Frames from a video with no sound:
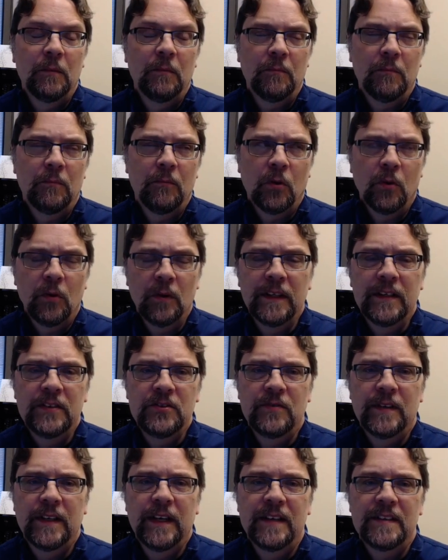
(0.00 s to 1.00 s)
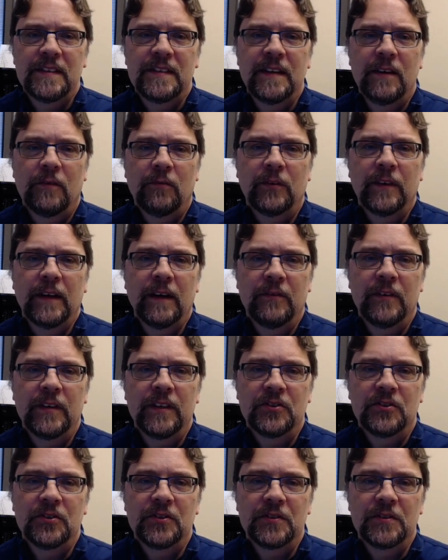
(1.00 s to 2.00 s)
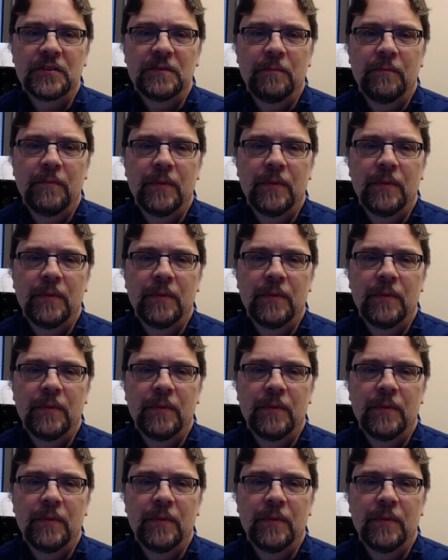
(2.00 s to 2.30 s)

Moral injury has several definitions,